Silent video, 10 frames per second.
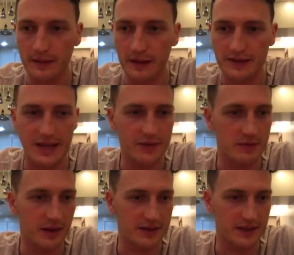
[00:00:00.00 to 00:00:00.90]
This heavy
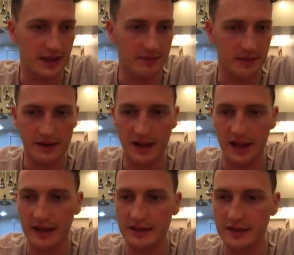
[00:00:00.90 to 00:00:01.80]
blaster campaign
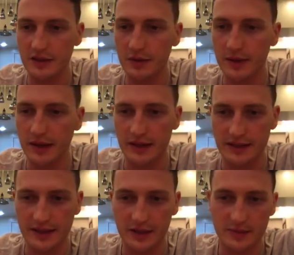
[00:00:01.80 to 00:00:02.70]
did not make any
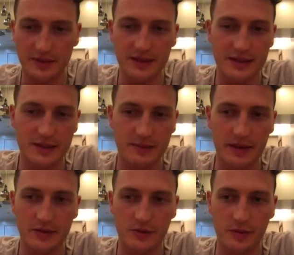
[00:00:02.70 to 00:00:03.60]
sales, but didn't
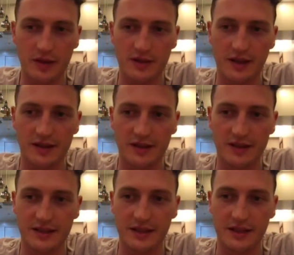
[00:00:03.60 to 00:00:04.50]
spend too much. And you can
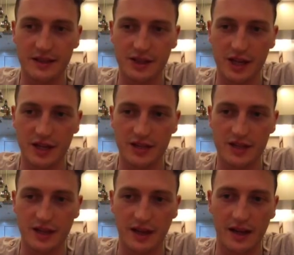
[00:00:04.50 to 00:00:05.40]
see you can
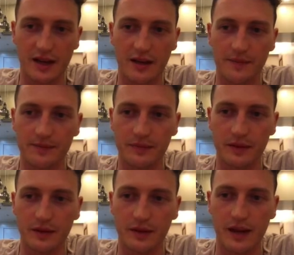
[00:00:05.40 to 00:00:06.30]
change
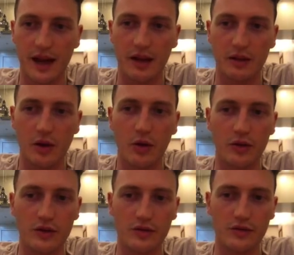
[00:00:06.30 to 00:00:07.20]
how
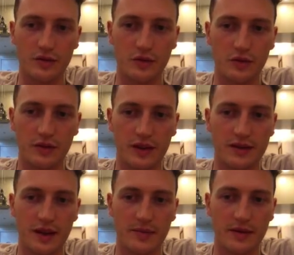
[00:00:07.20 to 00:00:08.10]
long you view the
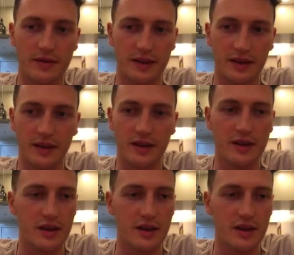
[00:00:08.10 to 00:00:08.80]
time period here.